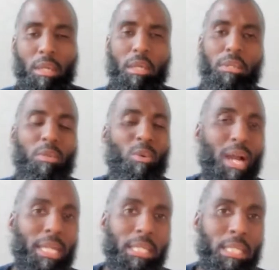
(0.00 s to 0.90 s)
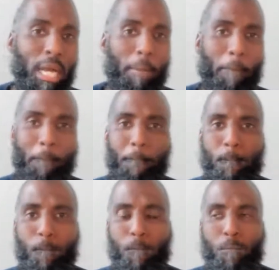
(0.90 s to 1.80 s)
it's quiet as time.
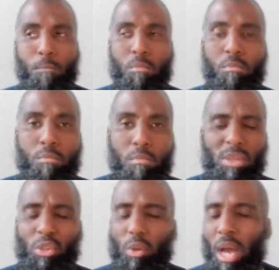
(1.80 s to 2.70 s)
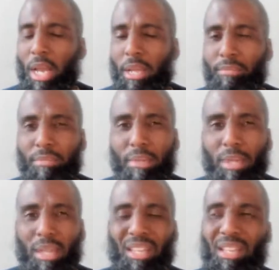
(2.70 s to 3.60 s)
It's quiet.
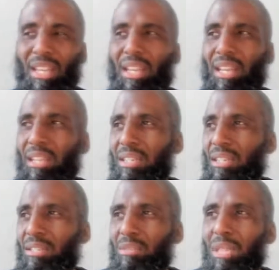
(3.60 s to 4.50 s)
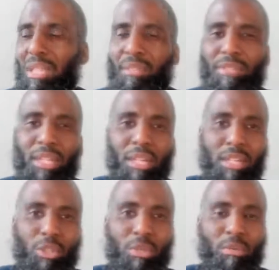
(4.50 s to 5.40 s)
Yeah, we live in a
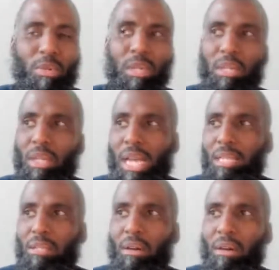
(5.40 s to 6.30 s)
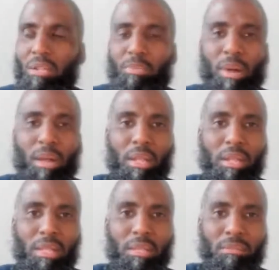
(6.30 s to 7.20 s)
country where you got dogs
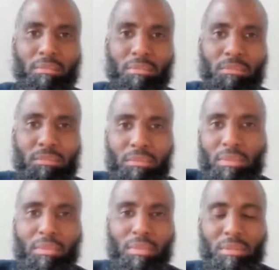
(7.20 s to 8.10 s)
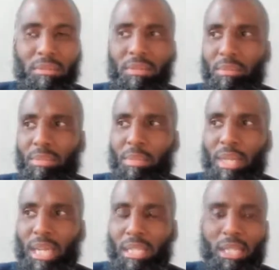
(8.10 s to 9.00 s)
barking and, people
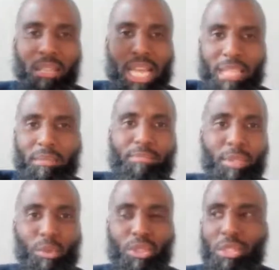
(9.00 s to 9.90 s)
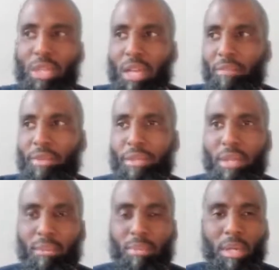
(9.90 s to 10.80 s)
got their light pollution and
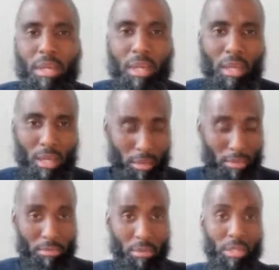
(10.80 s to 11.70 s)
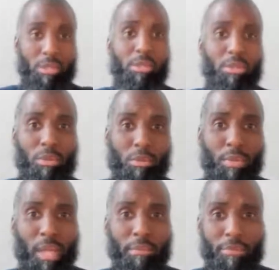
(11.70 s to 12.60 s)
everything. But let's assume
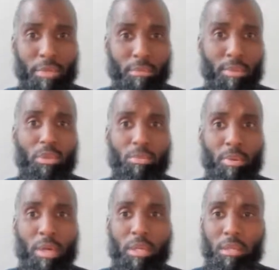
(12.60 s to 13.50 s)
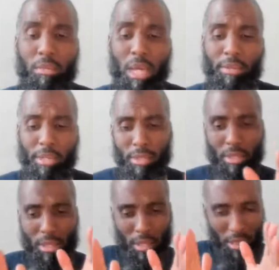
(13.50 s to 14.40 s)
that for the most part, there's
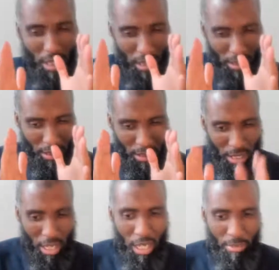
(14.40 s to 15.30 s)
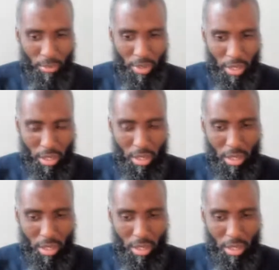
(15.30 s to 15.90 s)
a time where,